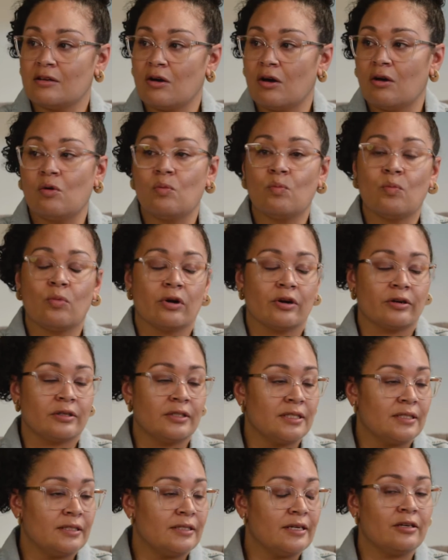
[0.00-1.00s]
the homework,
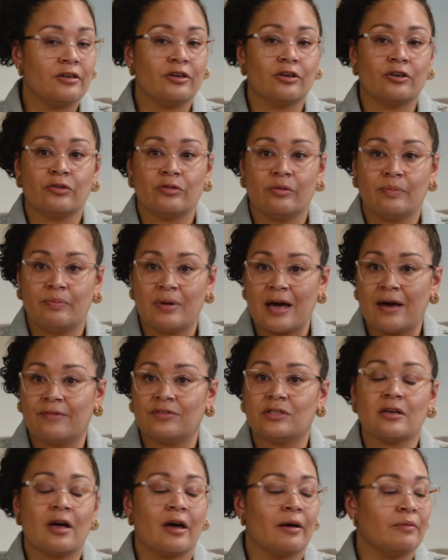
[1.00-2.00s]
the dinner, the
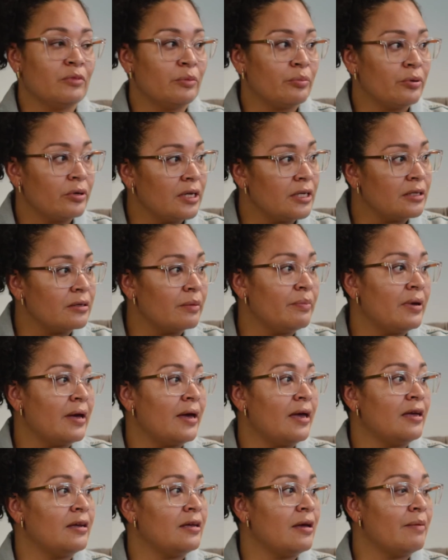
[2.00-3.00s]
bath time, the putting to bed.